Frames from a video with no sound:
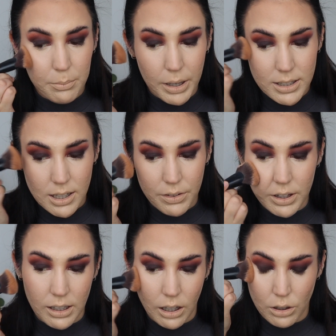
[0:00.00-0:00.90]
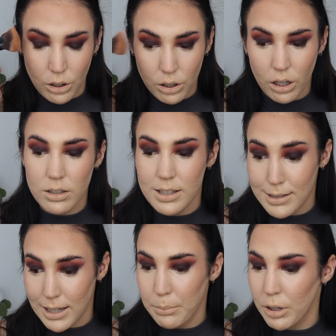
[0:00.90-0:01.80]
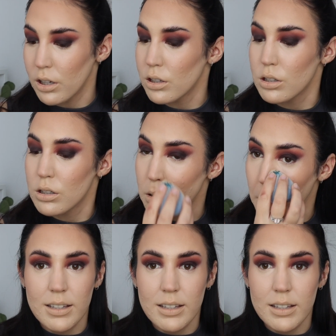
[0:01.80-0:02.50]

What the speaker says: makes everything look seamless.